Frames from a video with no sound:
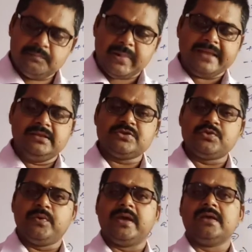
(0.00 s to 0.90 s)
By this
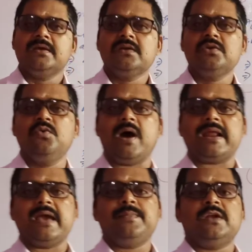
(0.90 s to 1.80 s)
way you
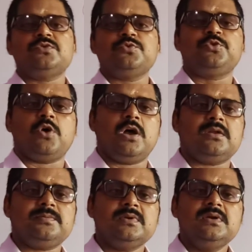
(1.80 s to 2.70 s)
are able to
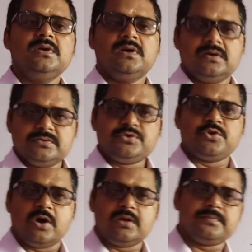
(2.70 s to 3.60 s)

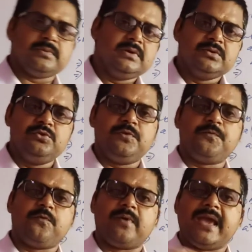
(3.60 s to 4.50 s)
solve
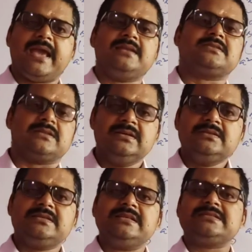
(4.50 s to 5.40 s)
different
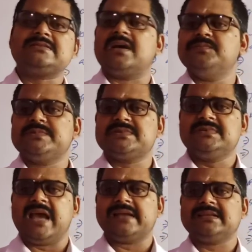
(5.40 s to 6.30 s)

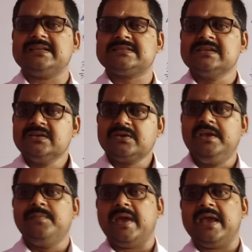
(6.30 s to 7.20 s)
systems that is
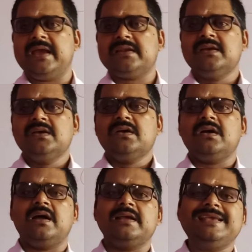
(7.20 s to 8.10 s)
given
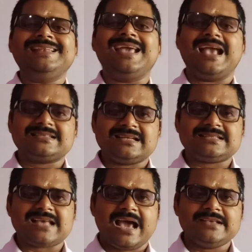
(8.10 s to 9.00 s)
in
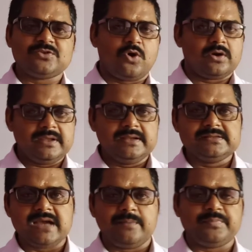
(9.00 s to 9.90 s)
exercise or in
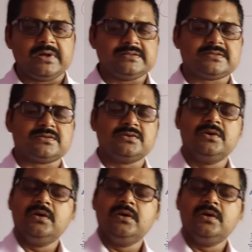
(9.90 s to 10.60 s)
examples.